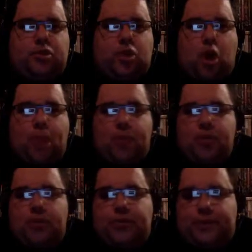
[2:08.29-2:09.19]
type
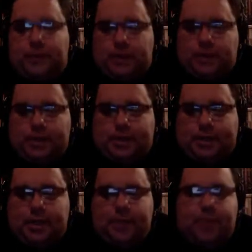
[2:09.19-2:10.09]
of
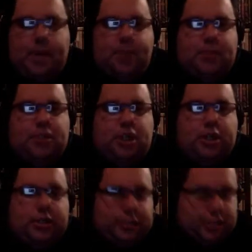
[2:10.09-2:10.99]

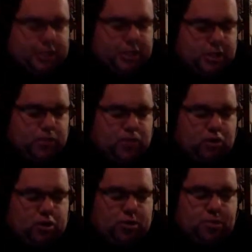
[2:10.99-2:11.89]
episode
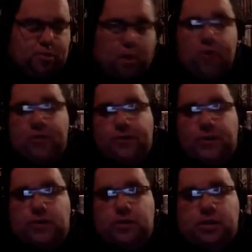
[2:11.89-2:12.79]
for both of
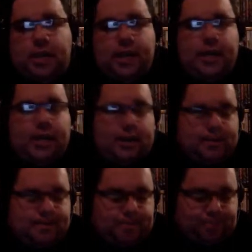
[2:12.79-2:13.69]
us. And
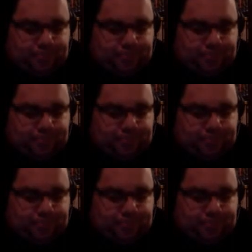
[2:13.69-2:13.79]
um,